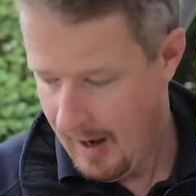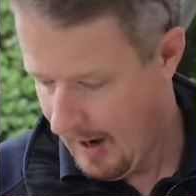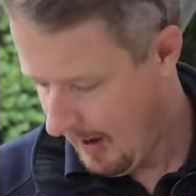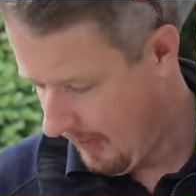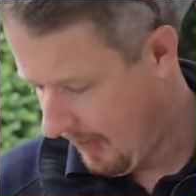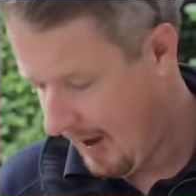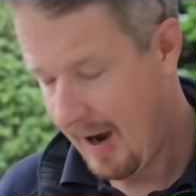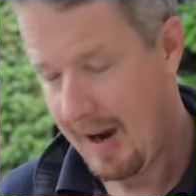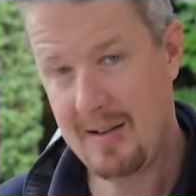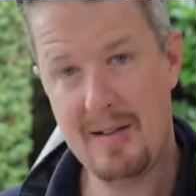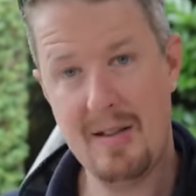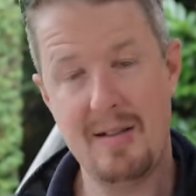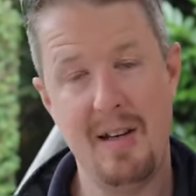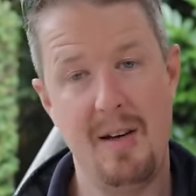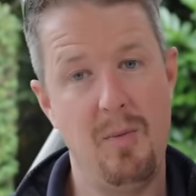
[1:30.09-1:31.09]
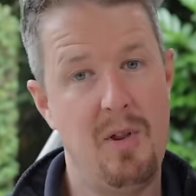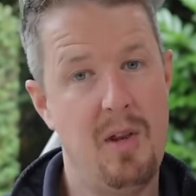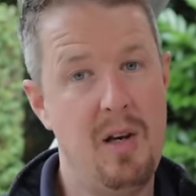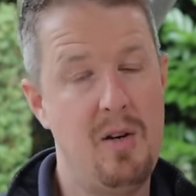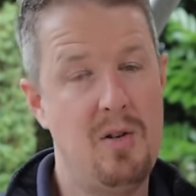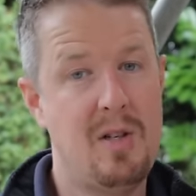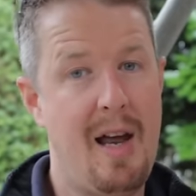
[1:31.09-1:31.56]
And that is the same with the
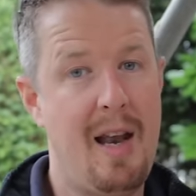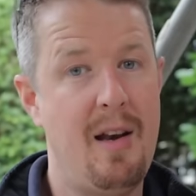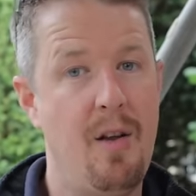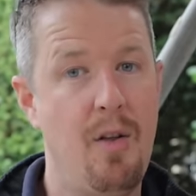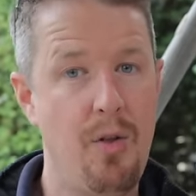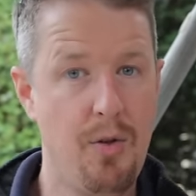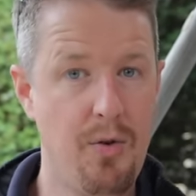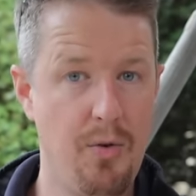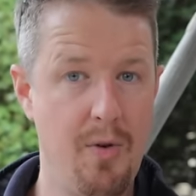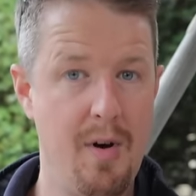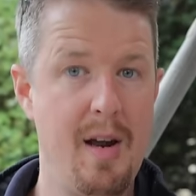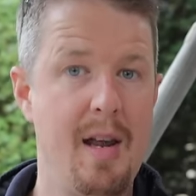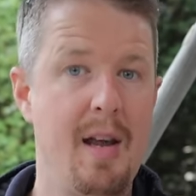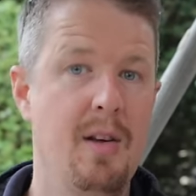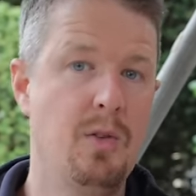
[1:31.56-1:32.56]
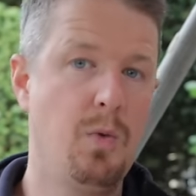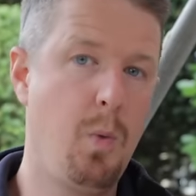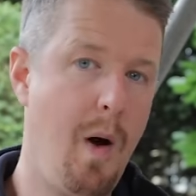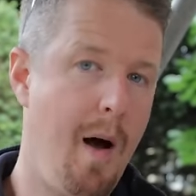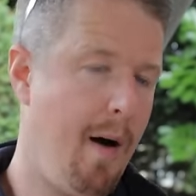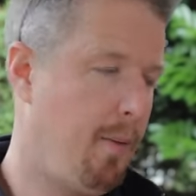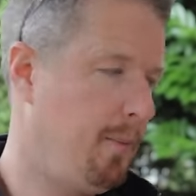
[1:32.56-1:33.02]
new Gen 3 as
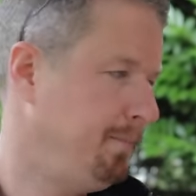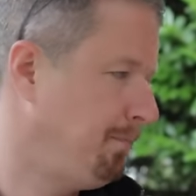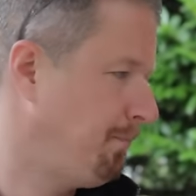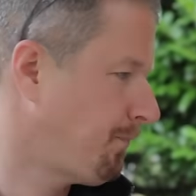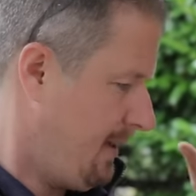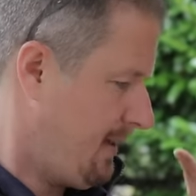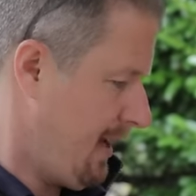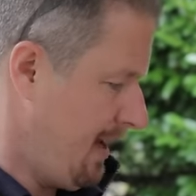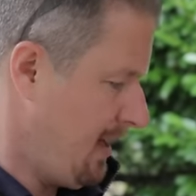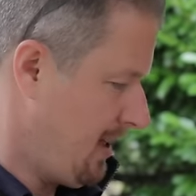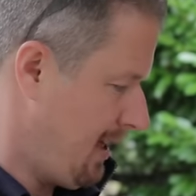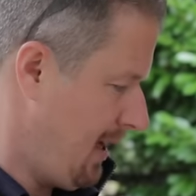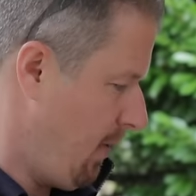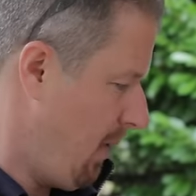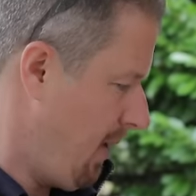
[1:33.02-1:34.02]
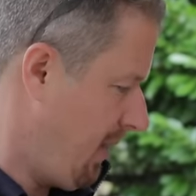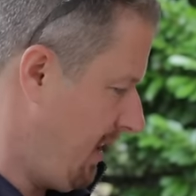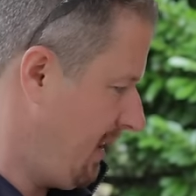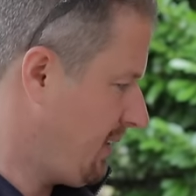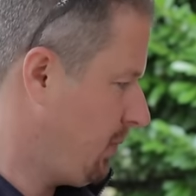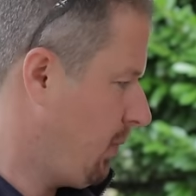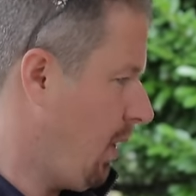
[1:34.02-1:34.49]
well. Essentially with
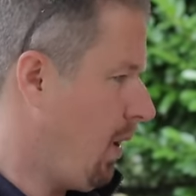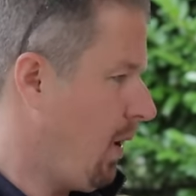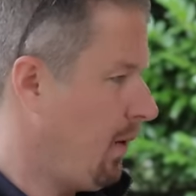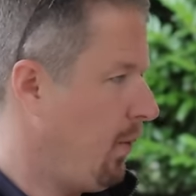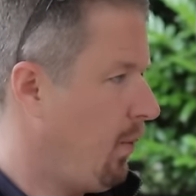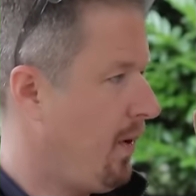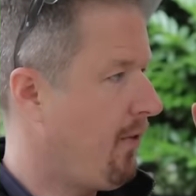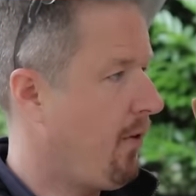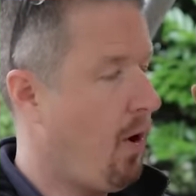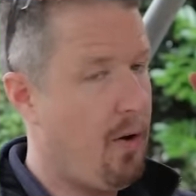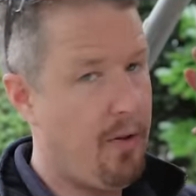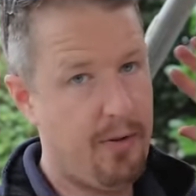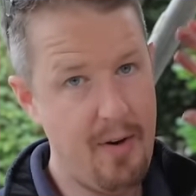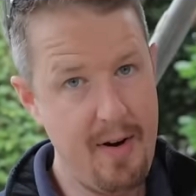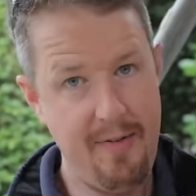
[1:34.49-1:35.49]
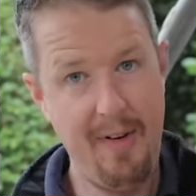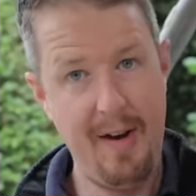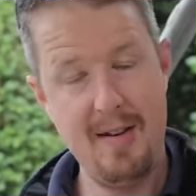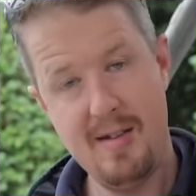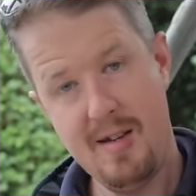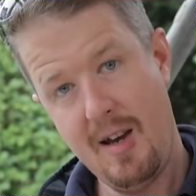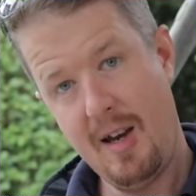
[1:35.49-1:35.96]
this one, we've got a
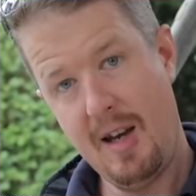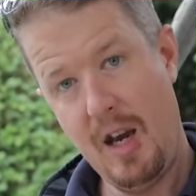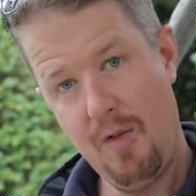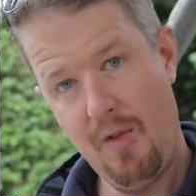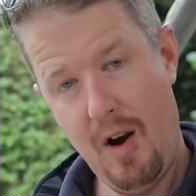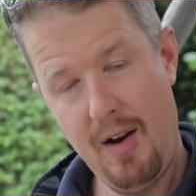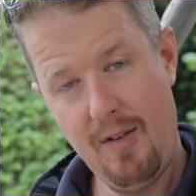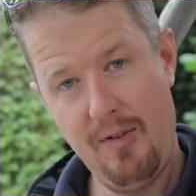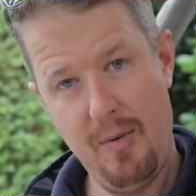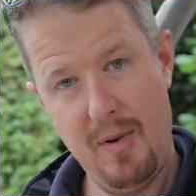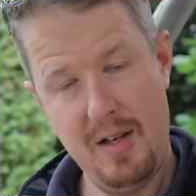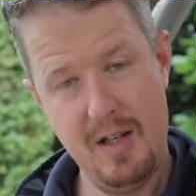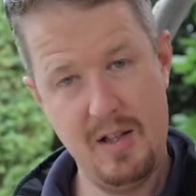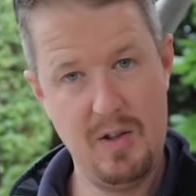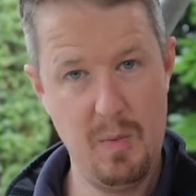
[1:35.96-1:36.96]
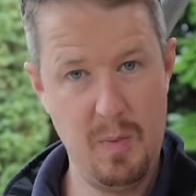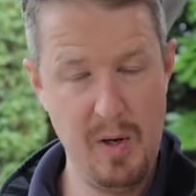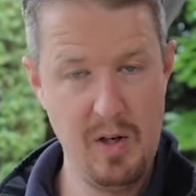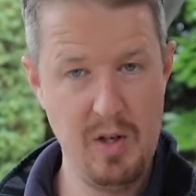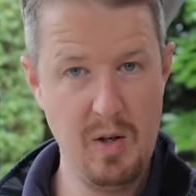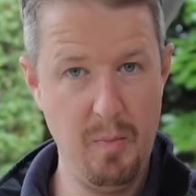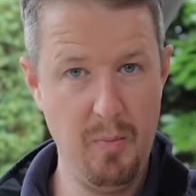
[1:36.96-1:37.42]
three-phase circuit running from the
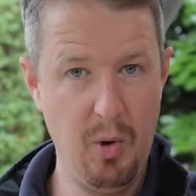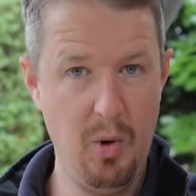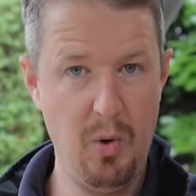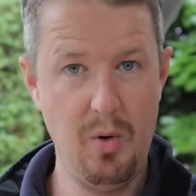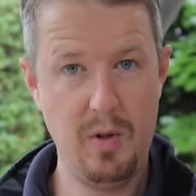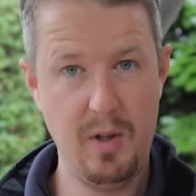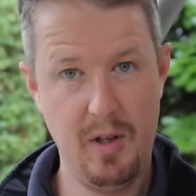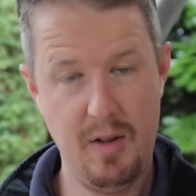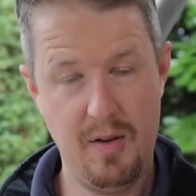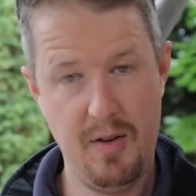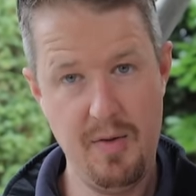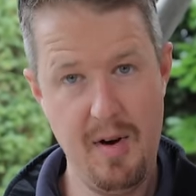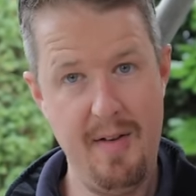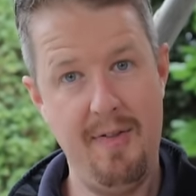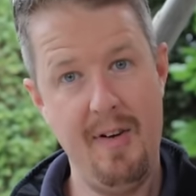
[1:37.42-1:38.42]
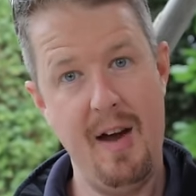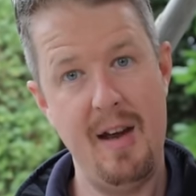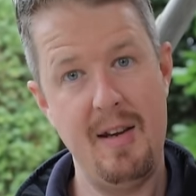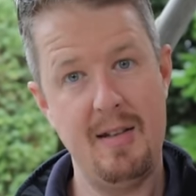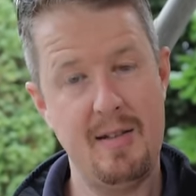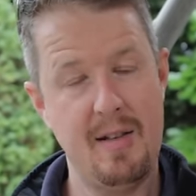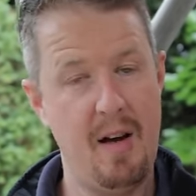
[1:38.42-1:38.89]
distribution board, a
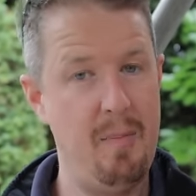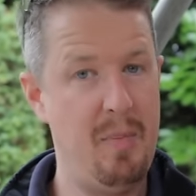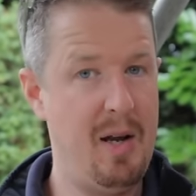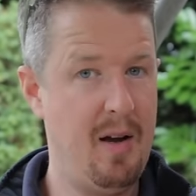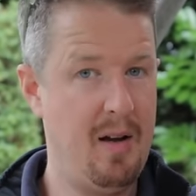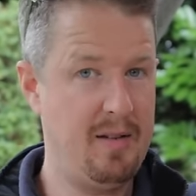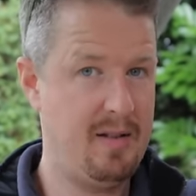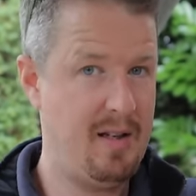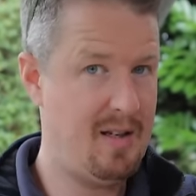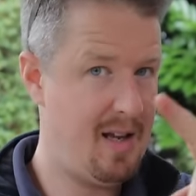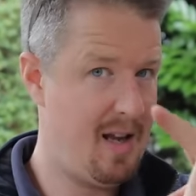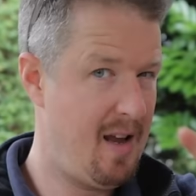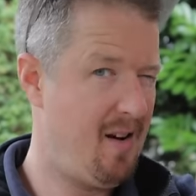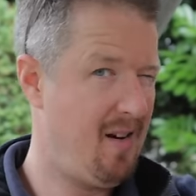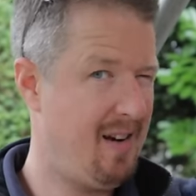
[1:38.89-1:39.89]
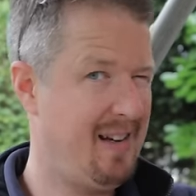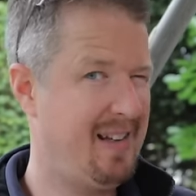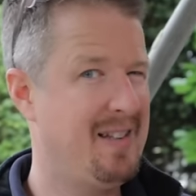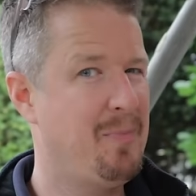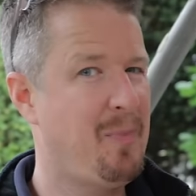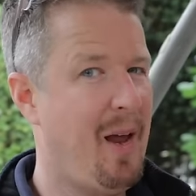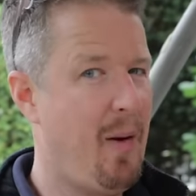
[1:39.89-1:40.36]
three-phase type B RCD, and I'll
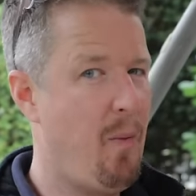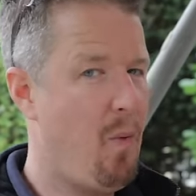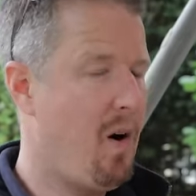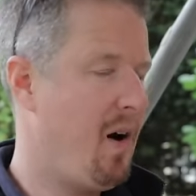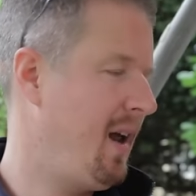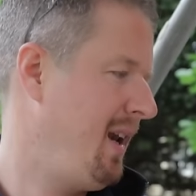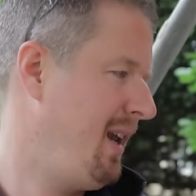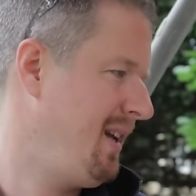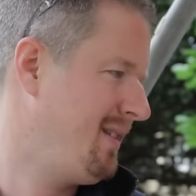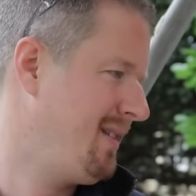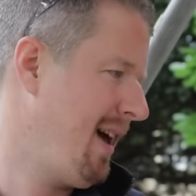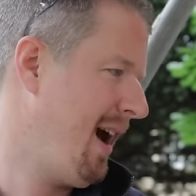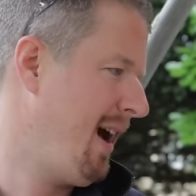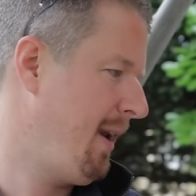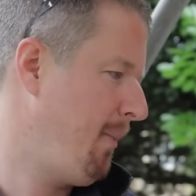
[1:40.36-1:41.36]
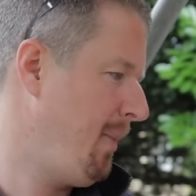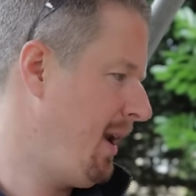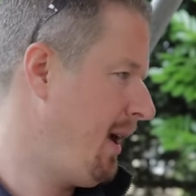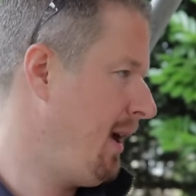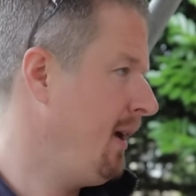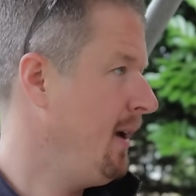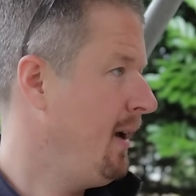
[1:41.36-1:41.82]
explain why it needs that in a
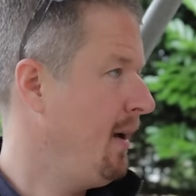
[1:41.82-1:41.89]
minute.